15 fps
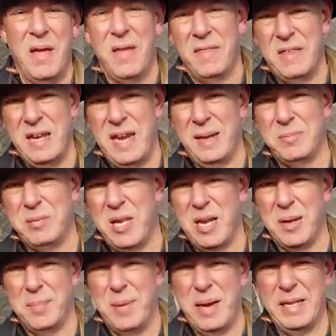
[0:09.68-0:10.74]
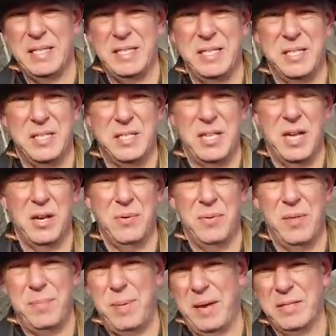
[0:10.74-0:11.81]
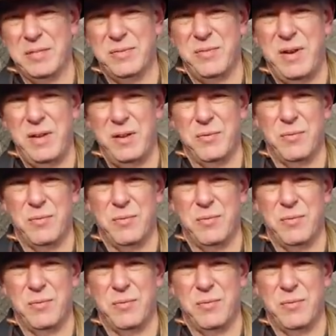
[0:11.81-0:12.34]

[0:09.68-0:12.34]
The namesake of Bennington stuck when the Pennsylvania